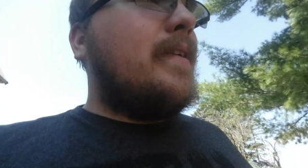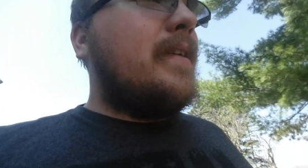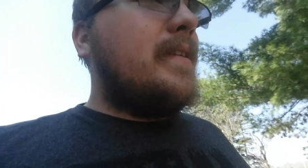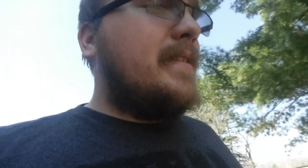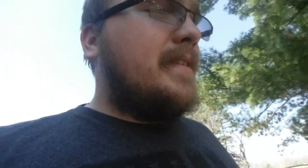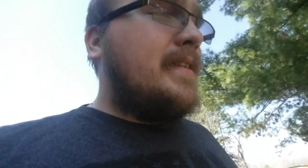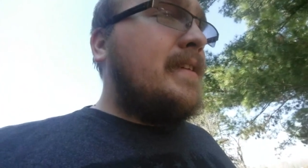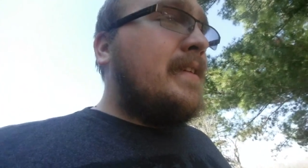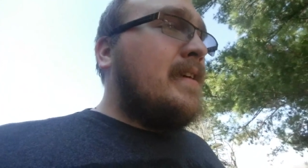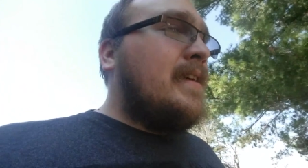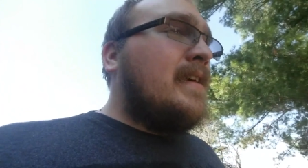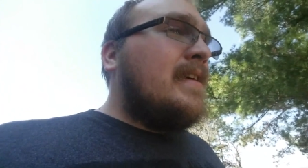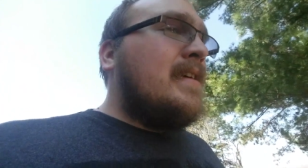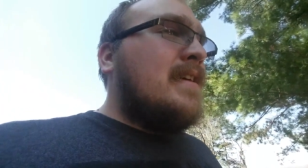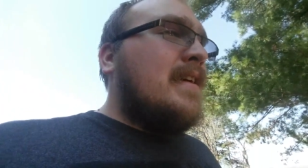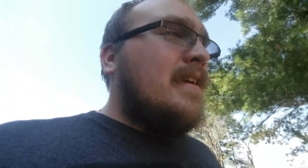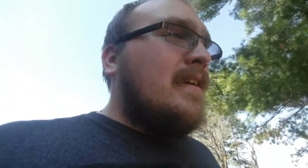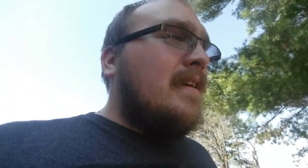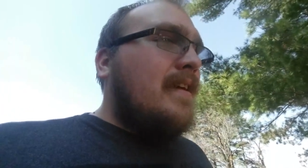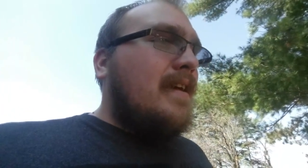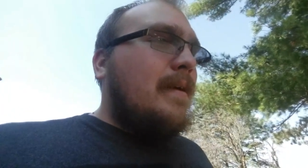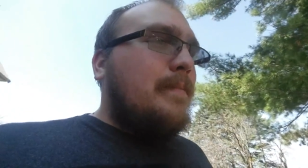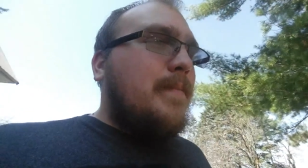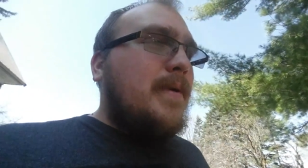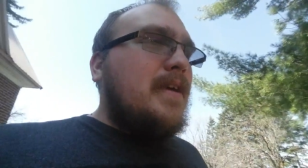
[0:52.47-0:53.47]
It's,
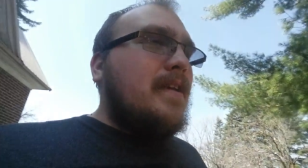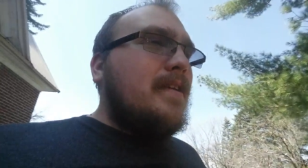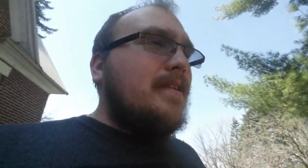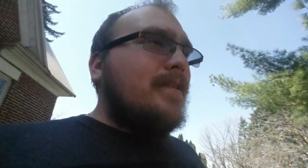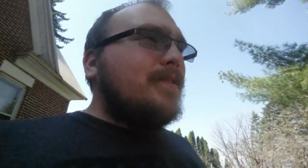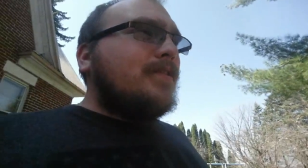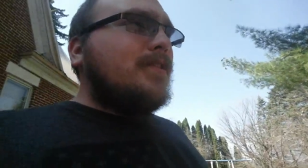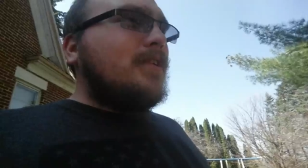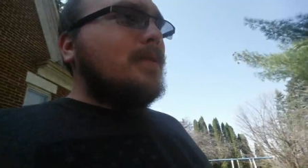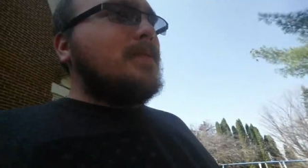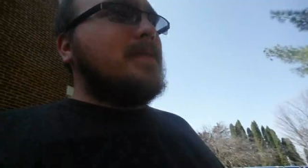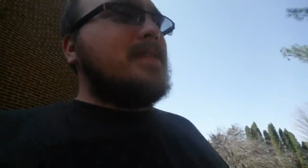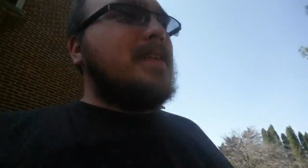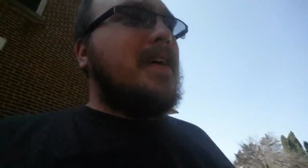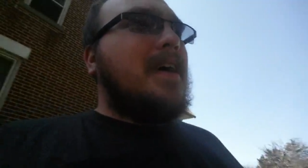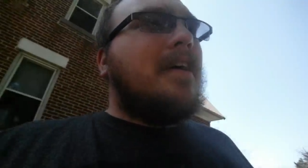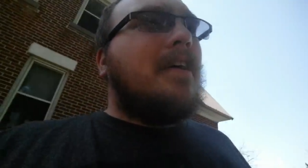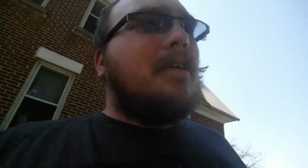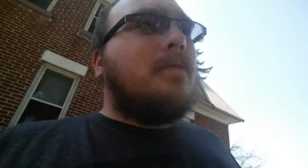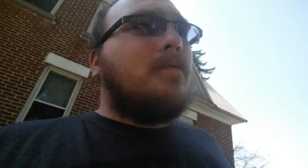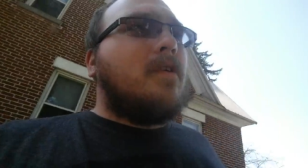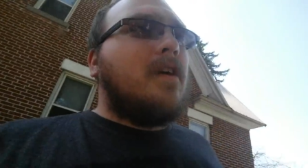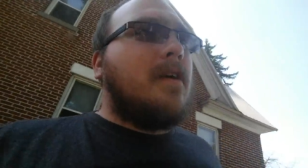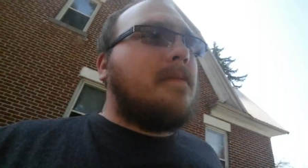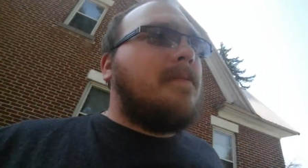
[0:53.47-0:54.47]
being a YouTuber is
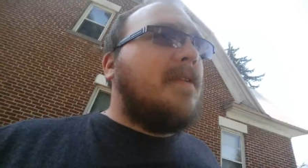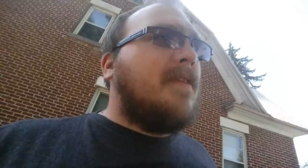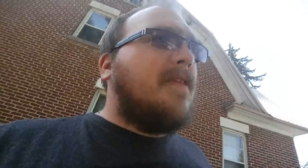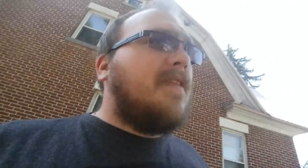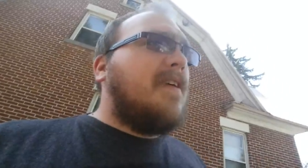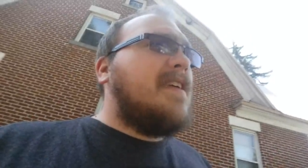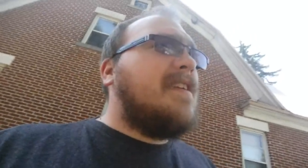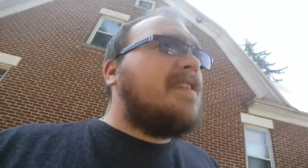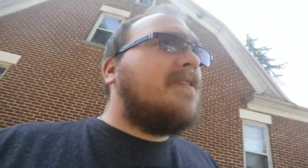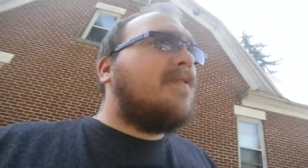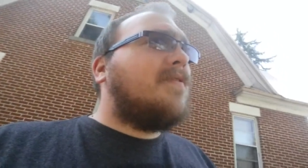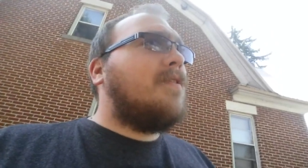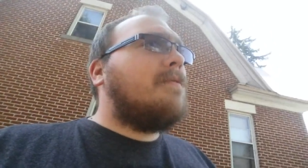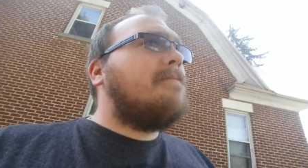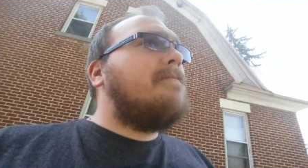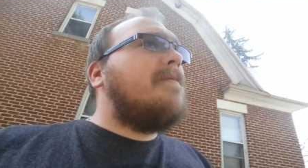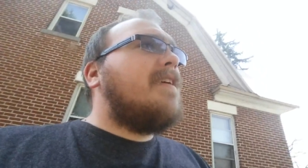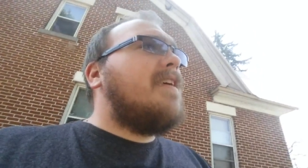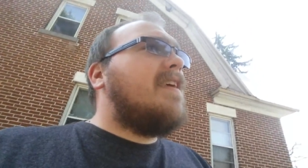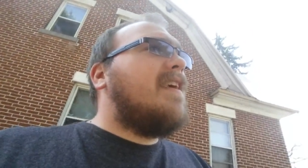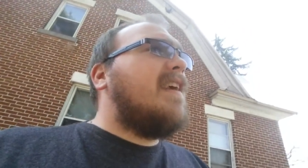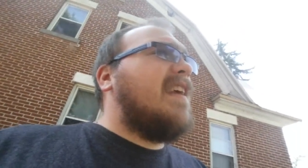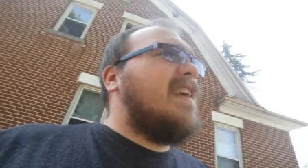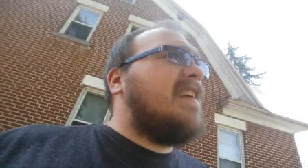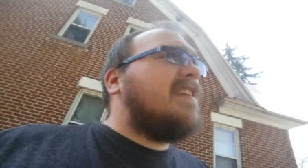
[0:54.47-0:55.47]
hard work, but this for
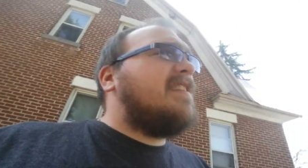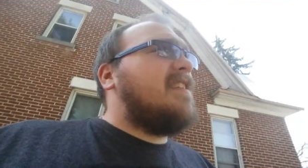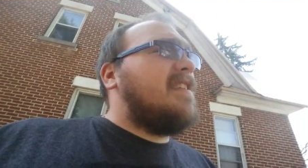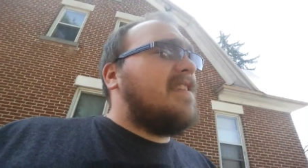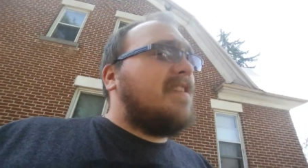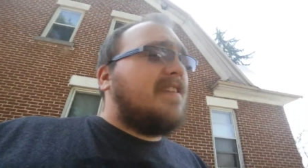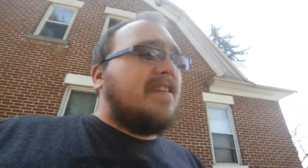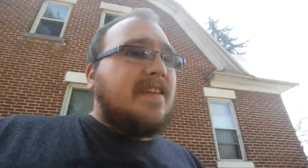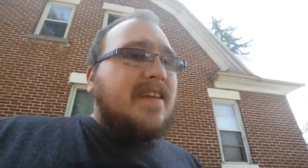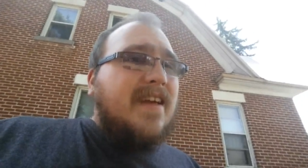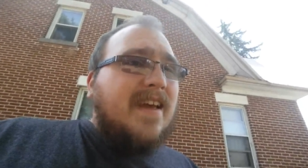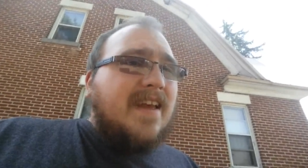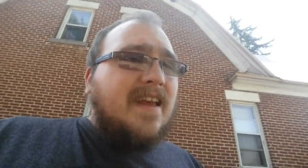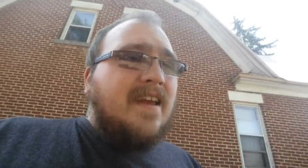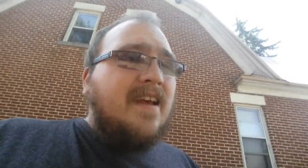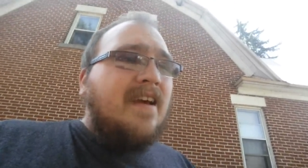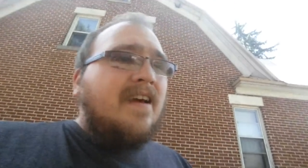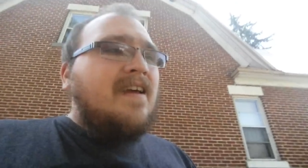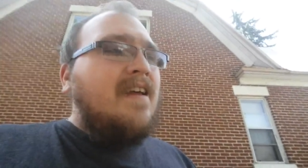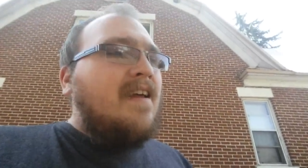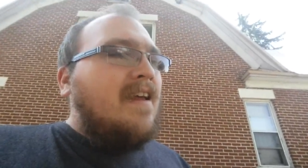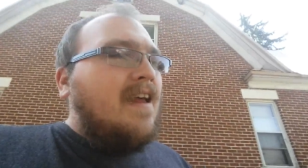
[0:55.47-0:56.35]
me is just like,